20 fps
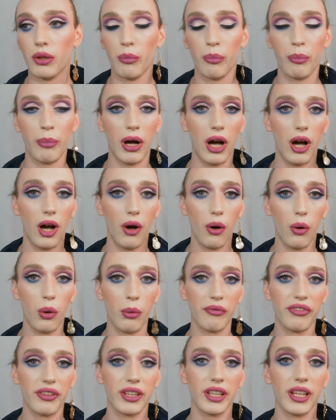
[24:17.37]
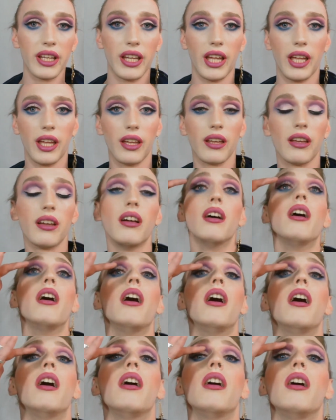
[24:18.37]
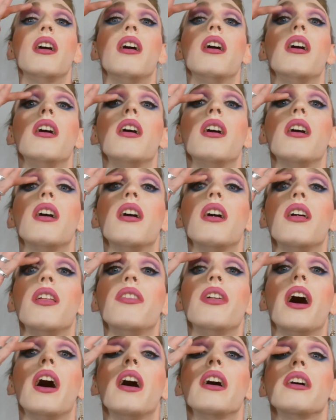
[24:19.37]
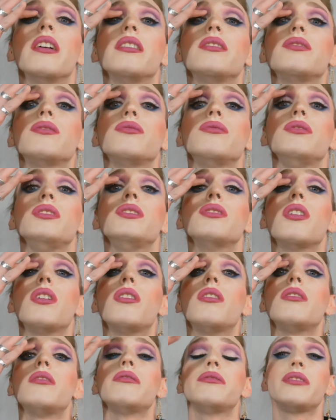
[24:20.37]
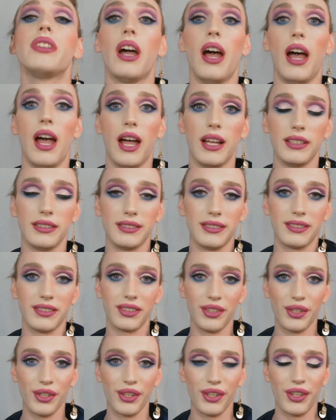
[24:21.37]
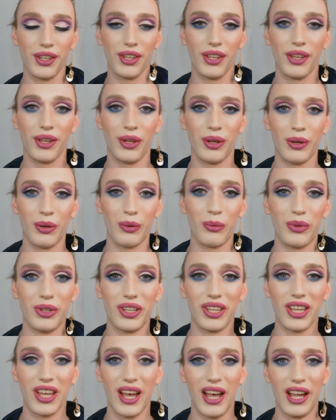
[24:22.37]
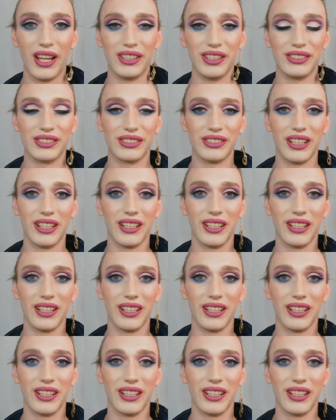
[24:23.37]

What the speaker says: But hopefully that is resolved and we can